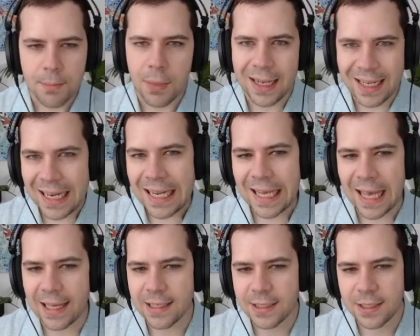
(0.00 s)
But in any
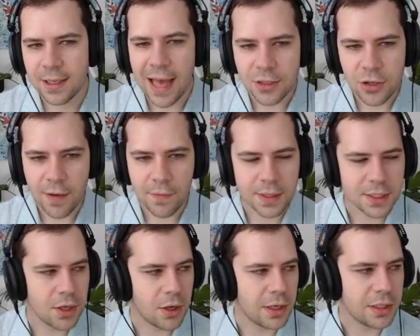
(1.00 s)
case, that traffic's
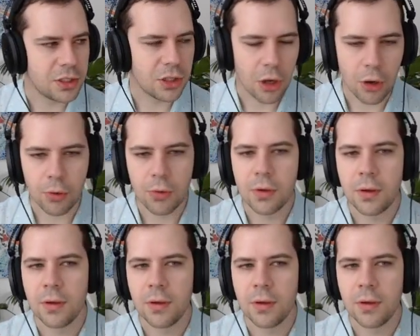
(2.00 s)
going to go